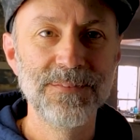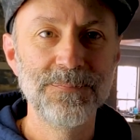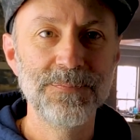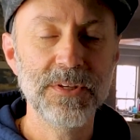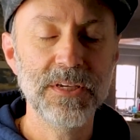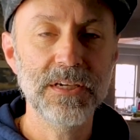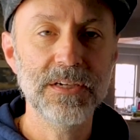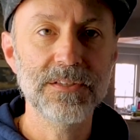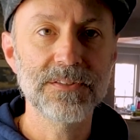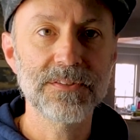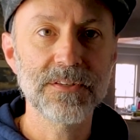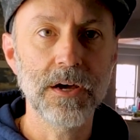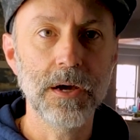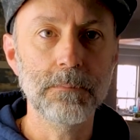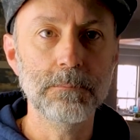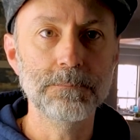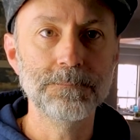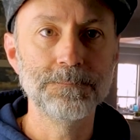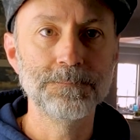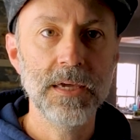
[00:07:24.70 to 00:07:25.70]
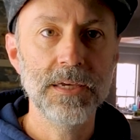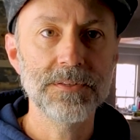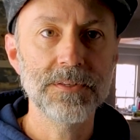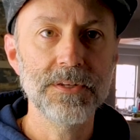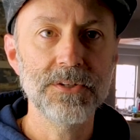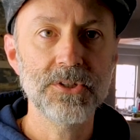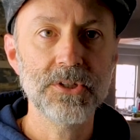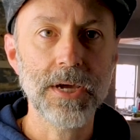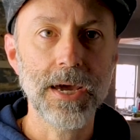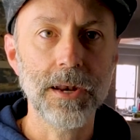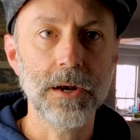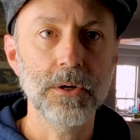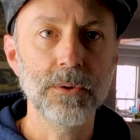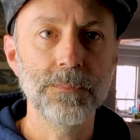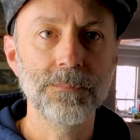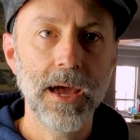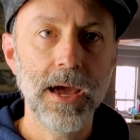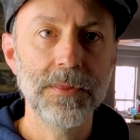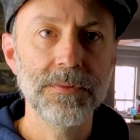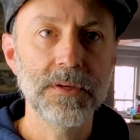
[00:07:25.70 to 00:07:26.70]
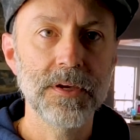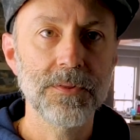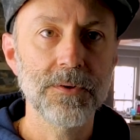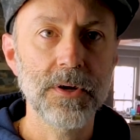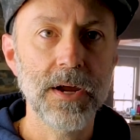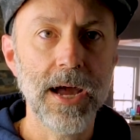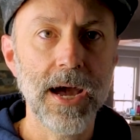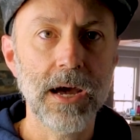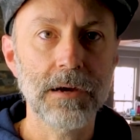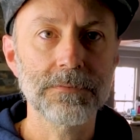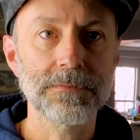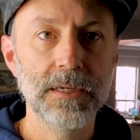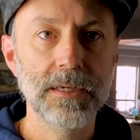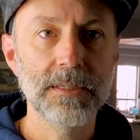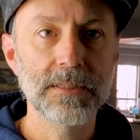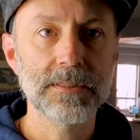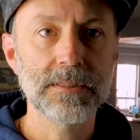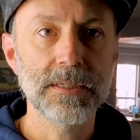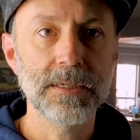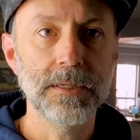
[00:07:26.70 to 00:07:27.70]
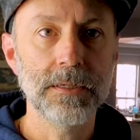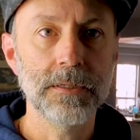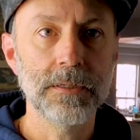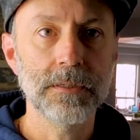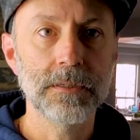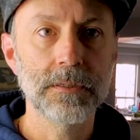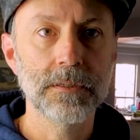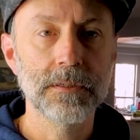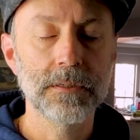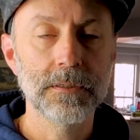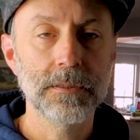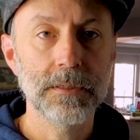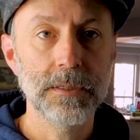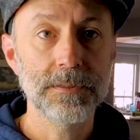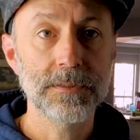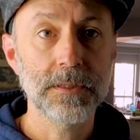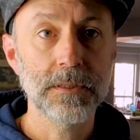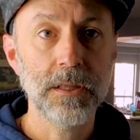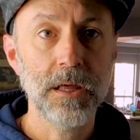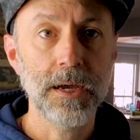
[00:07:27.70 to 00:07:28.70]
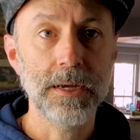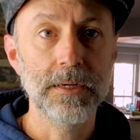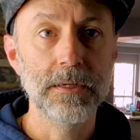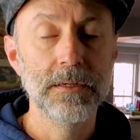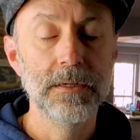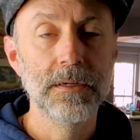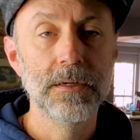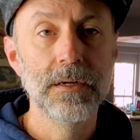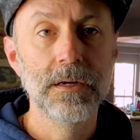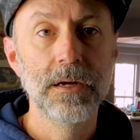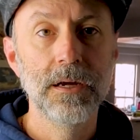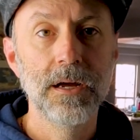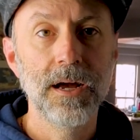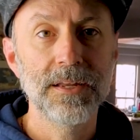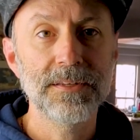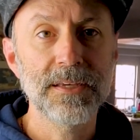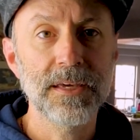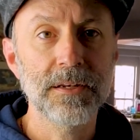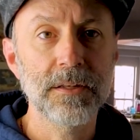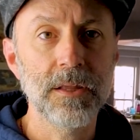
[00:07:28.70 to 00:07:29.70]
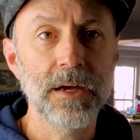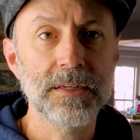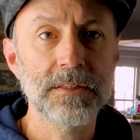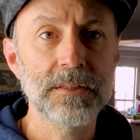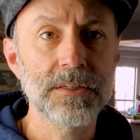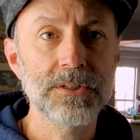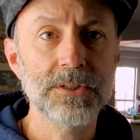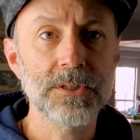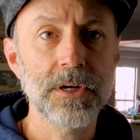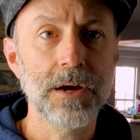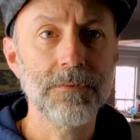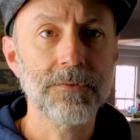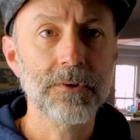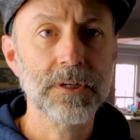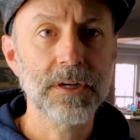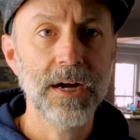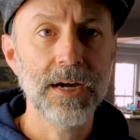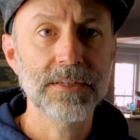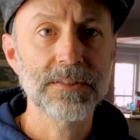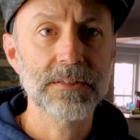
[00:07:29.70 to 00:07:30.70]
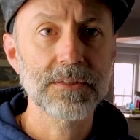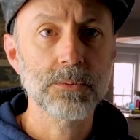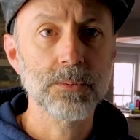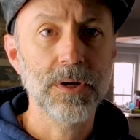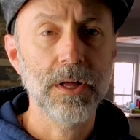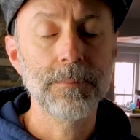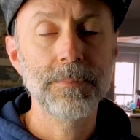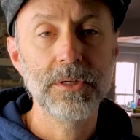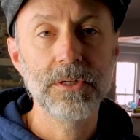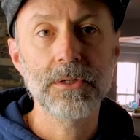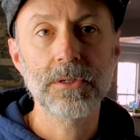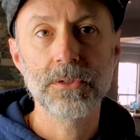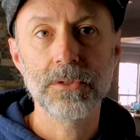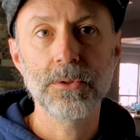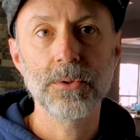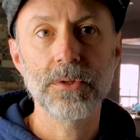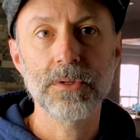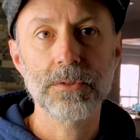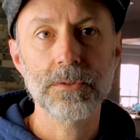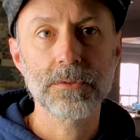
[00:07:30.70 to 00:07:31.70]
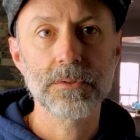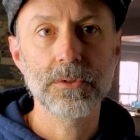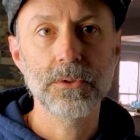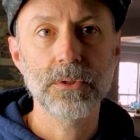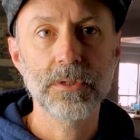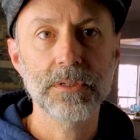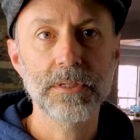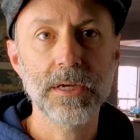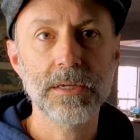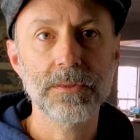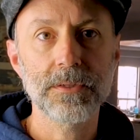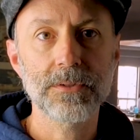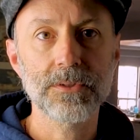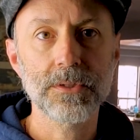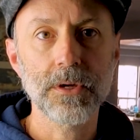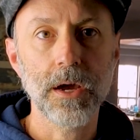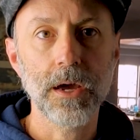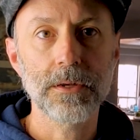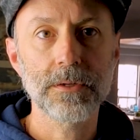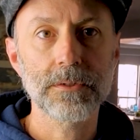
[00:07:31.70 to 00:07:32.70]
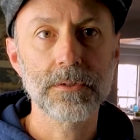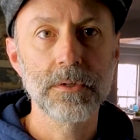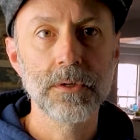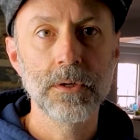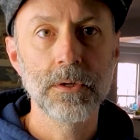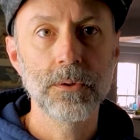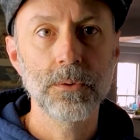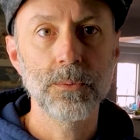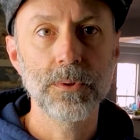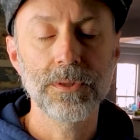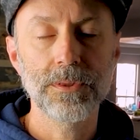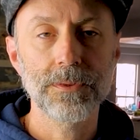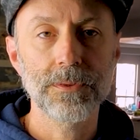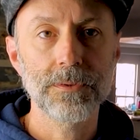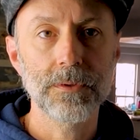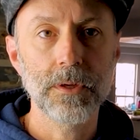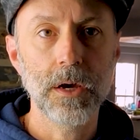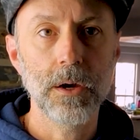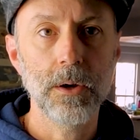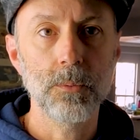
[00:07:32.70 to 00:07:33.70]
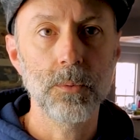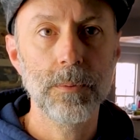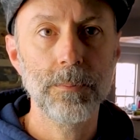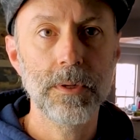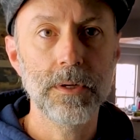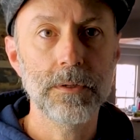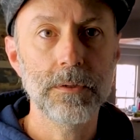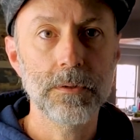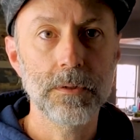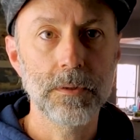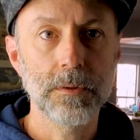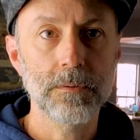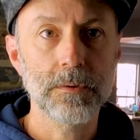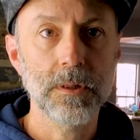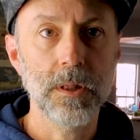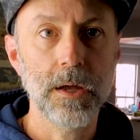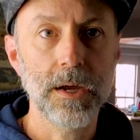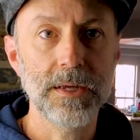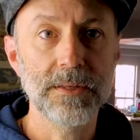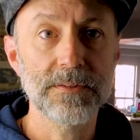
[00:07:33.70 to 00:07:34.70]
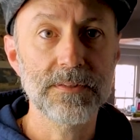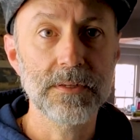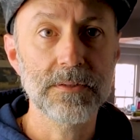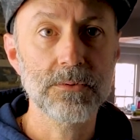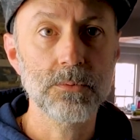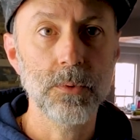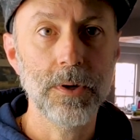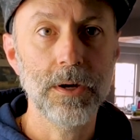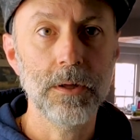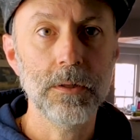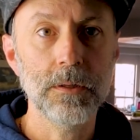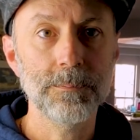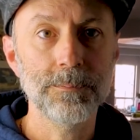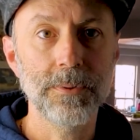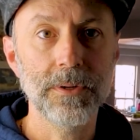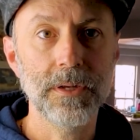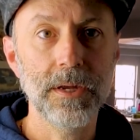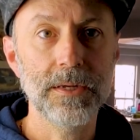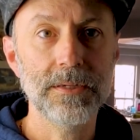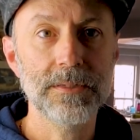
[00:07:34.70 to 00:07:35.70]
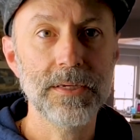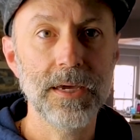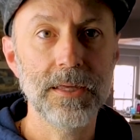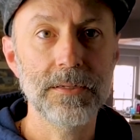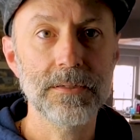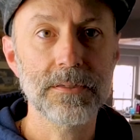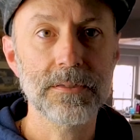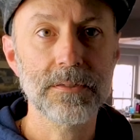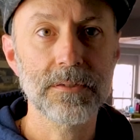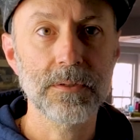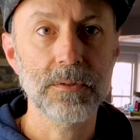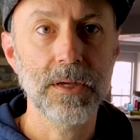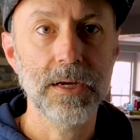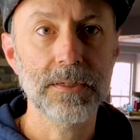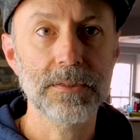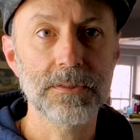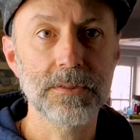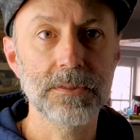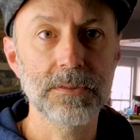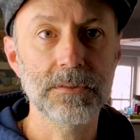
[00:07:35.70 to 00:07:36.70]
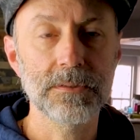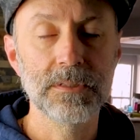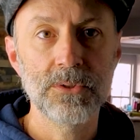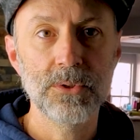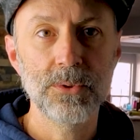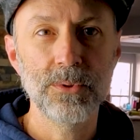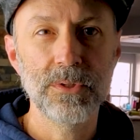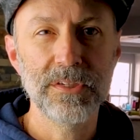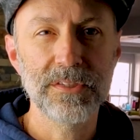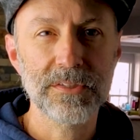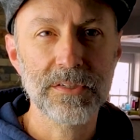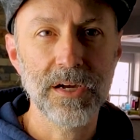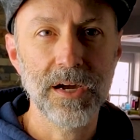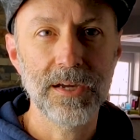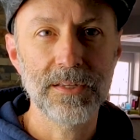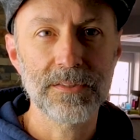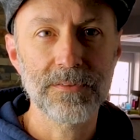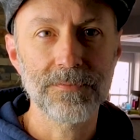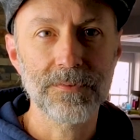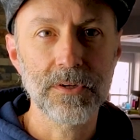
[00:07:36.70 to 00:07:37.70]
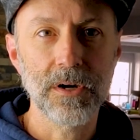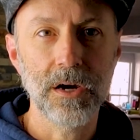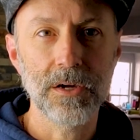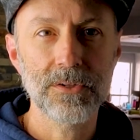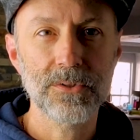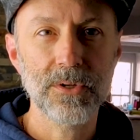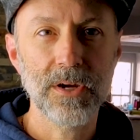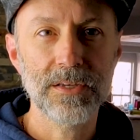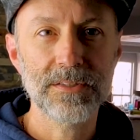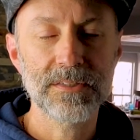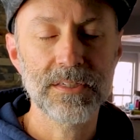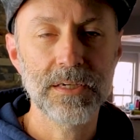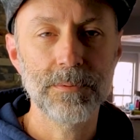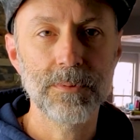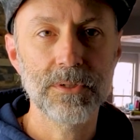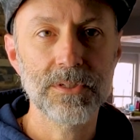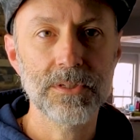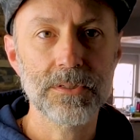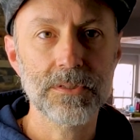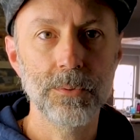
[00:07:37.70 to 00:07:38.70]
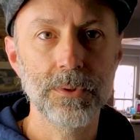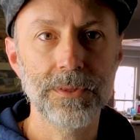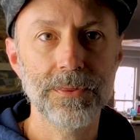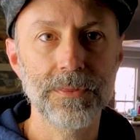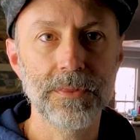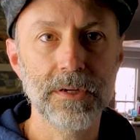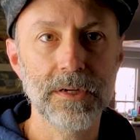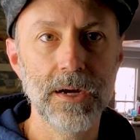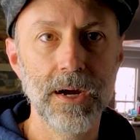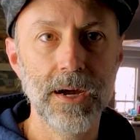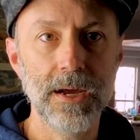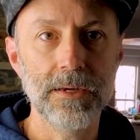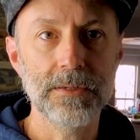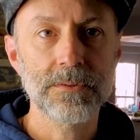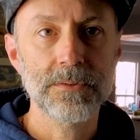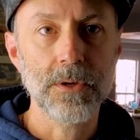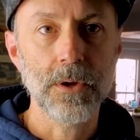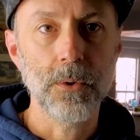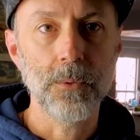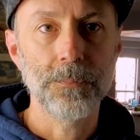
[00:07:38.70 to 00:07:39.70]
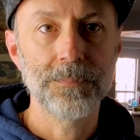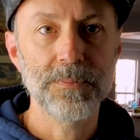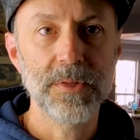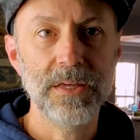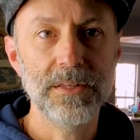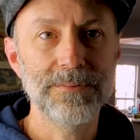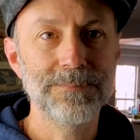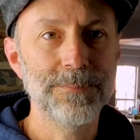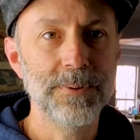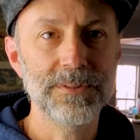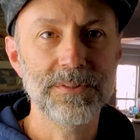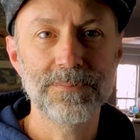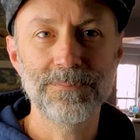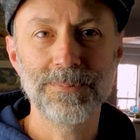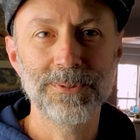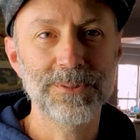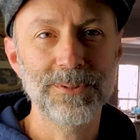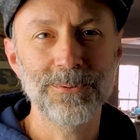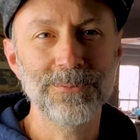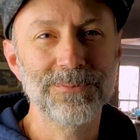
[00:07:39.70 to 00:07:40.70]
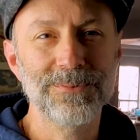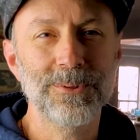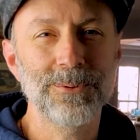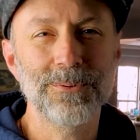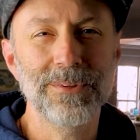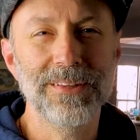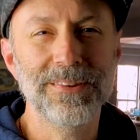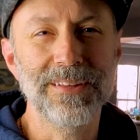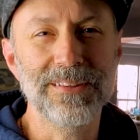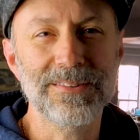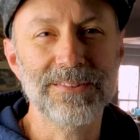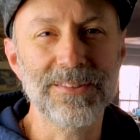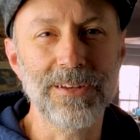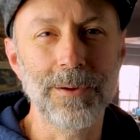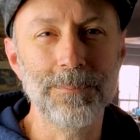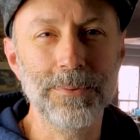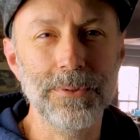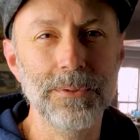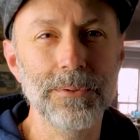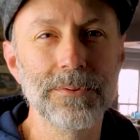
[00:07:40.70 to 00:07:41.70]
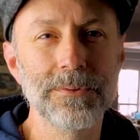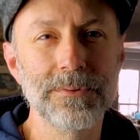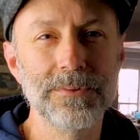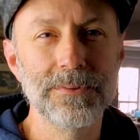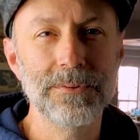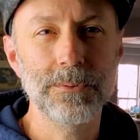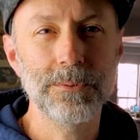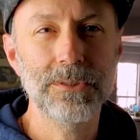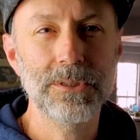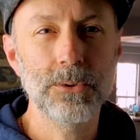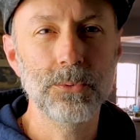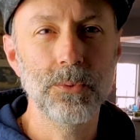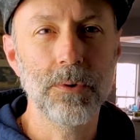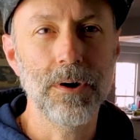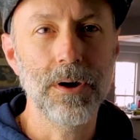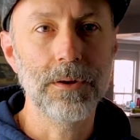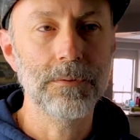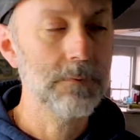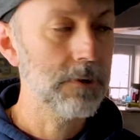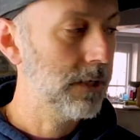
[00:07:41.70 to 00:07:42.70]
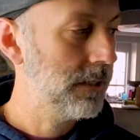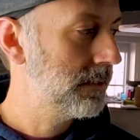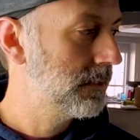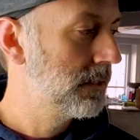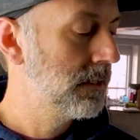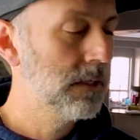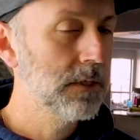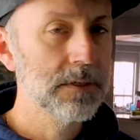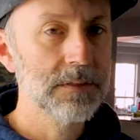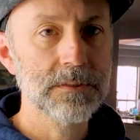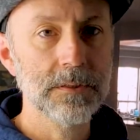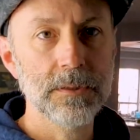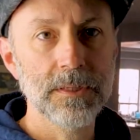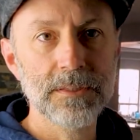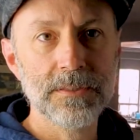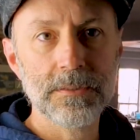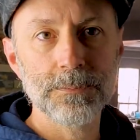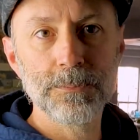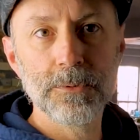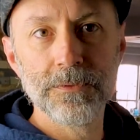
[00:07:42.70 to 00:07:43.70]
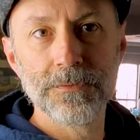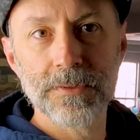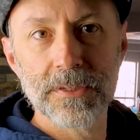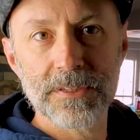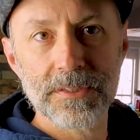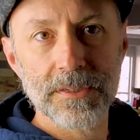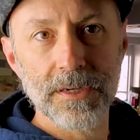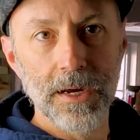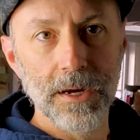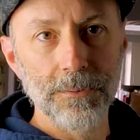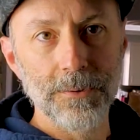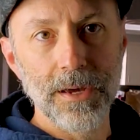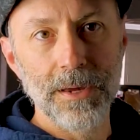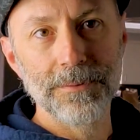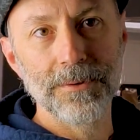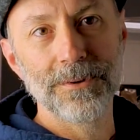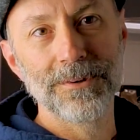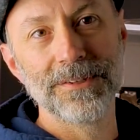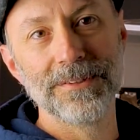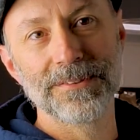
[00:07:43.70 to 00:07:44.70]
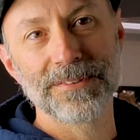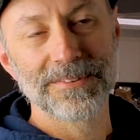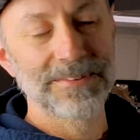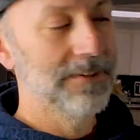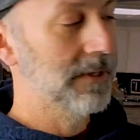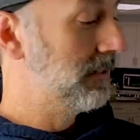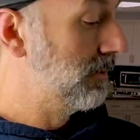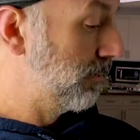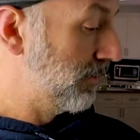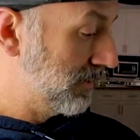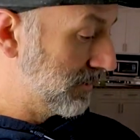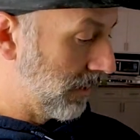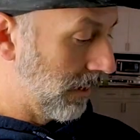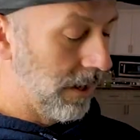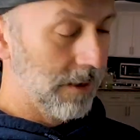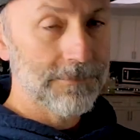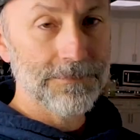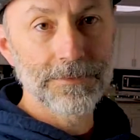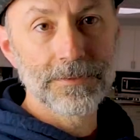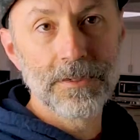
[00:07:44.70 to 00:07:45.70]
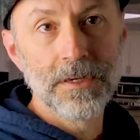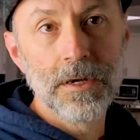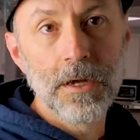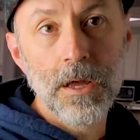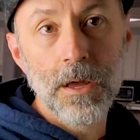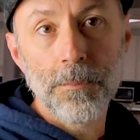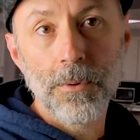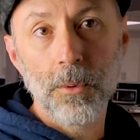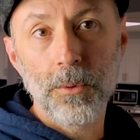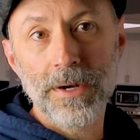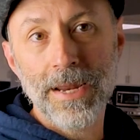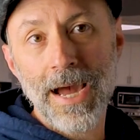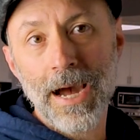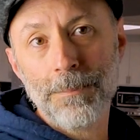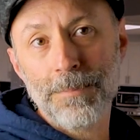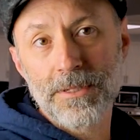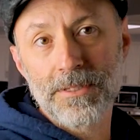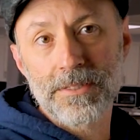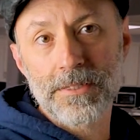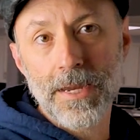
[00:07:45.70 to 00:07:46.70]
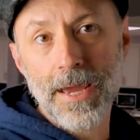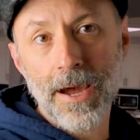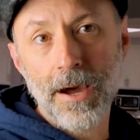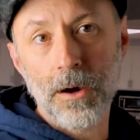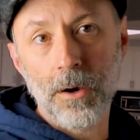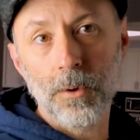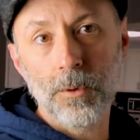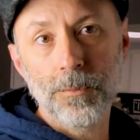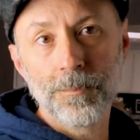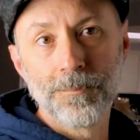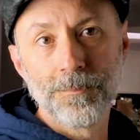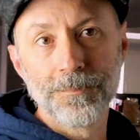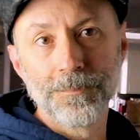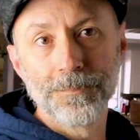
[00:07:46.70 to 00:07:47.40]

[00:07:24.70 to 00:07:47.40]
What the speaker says: is in shadow and the other half is in light. I tend to like this shot for guys as well. I mean, you can do this. You can take this shot with women clients as well, but I tend to like to do these kinds of contrasty images with the guys. So, but don't let that stop you. Do what you want, right? So let's move this guy around. I know he's off, but what happens now